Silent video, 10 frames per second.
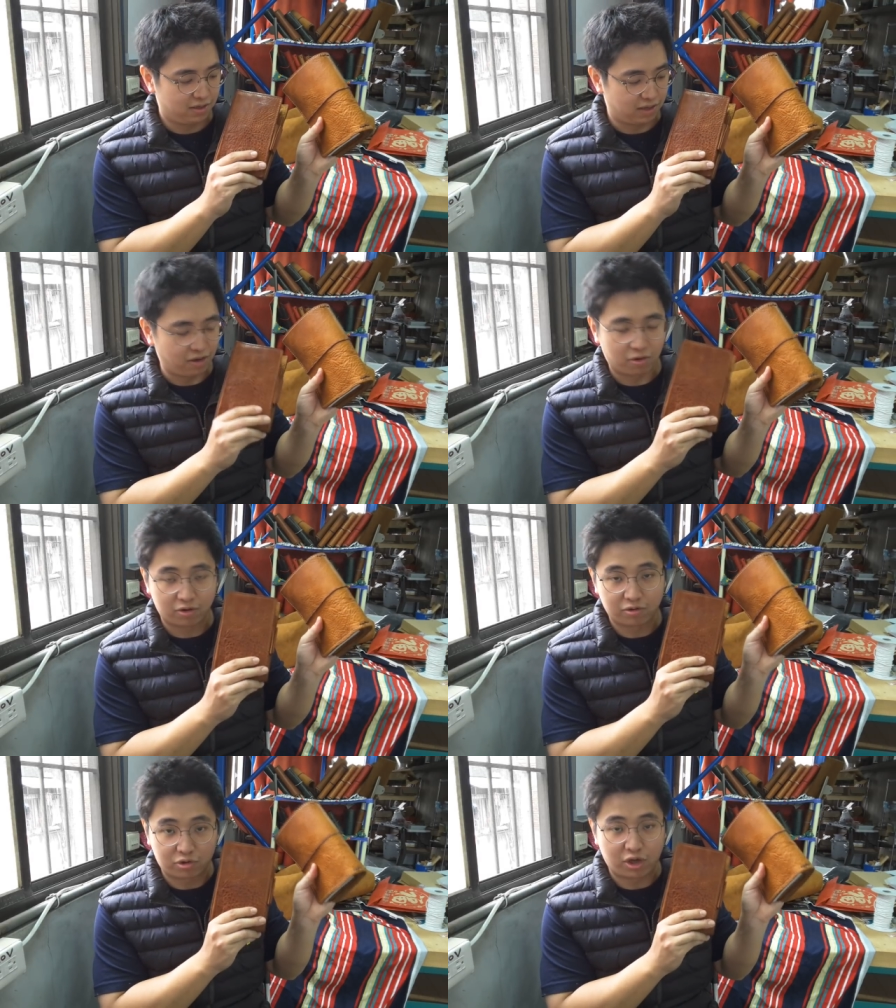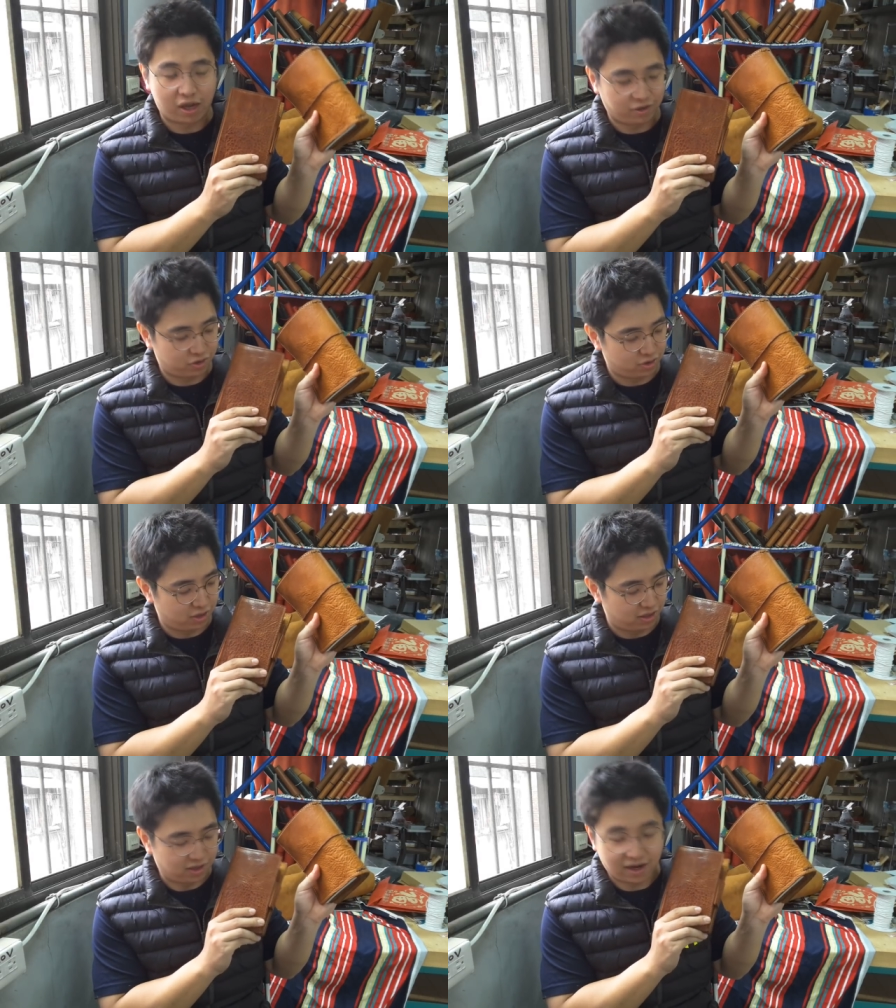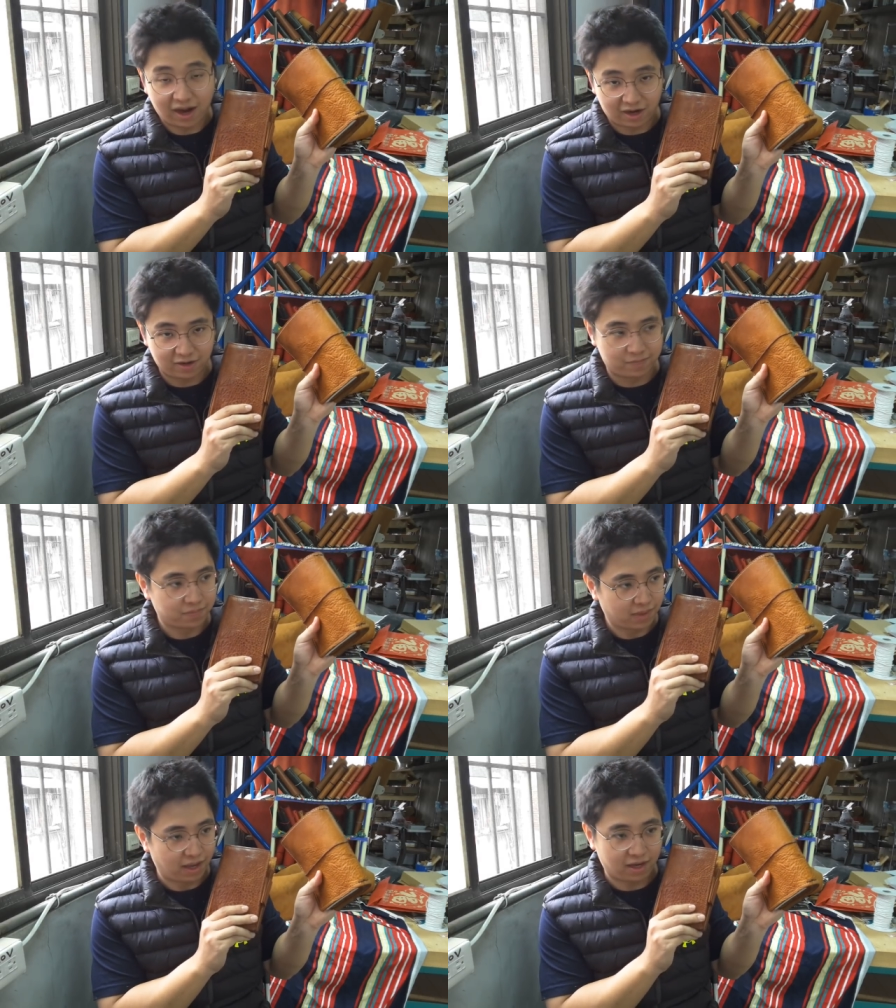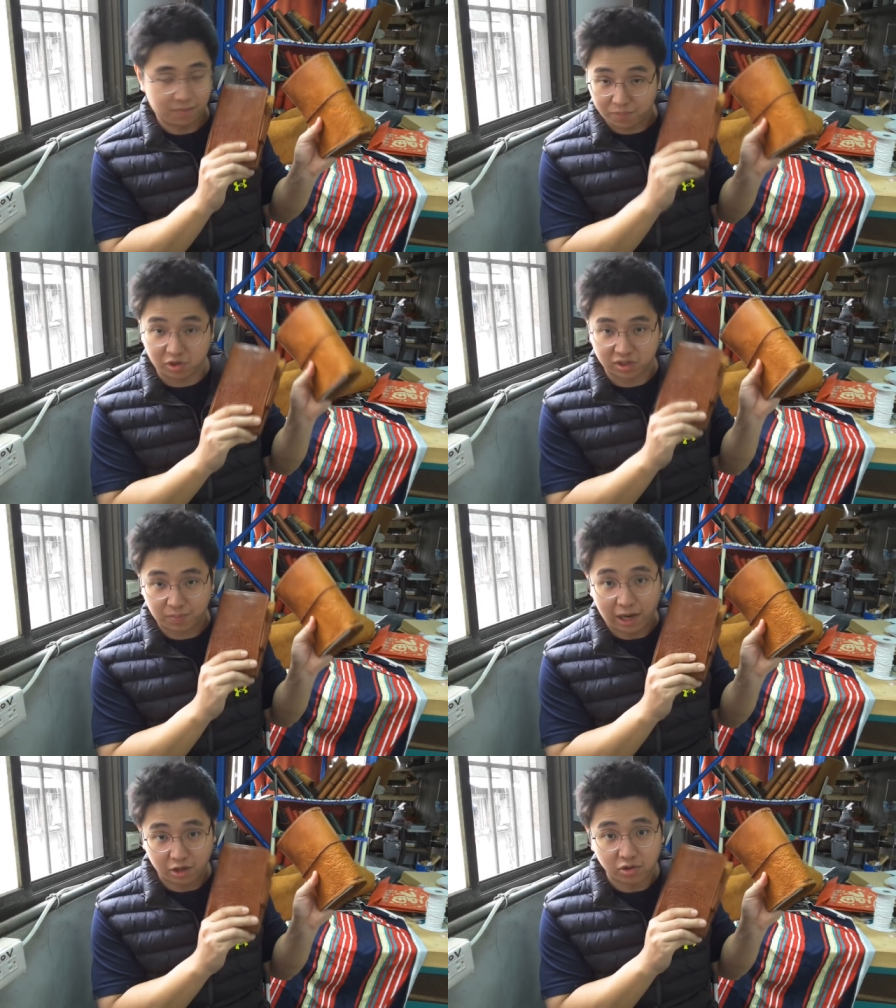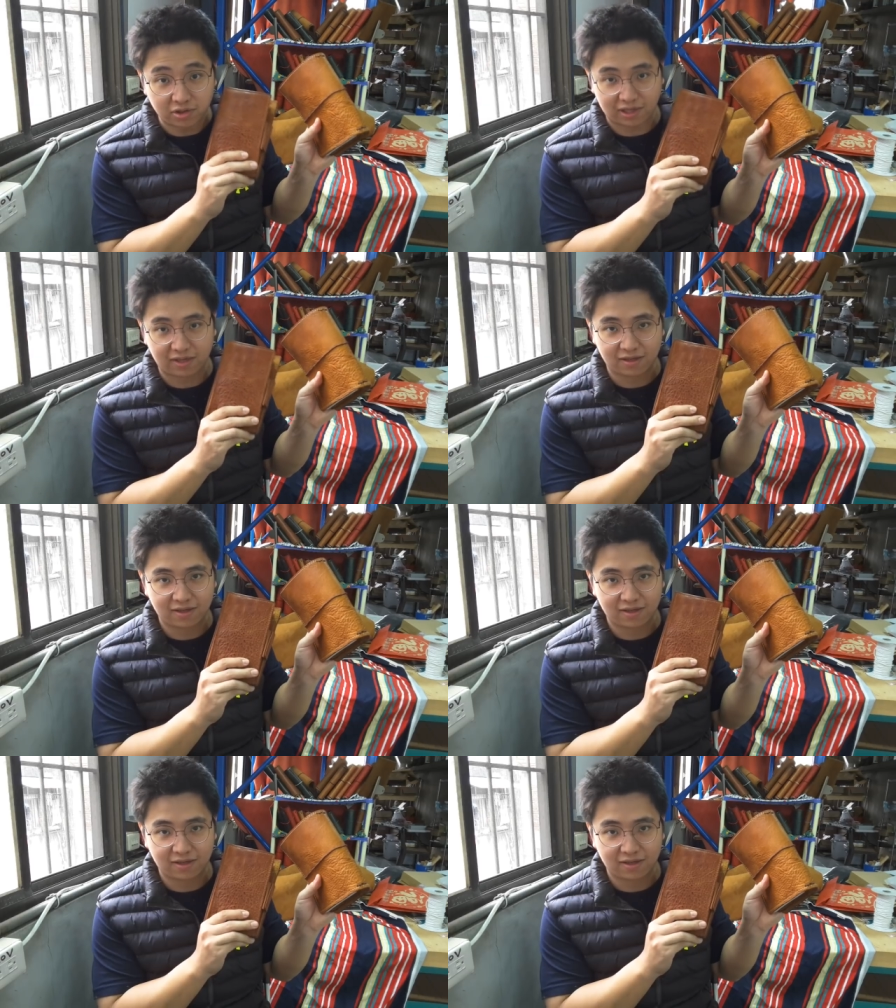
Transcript: they were going to change the, the color and uh, just by using,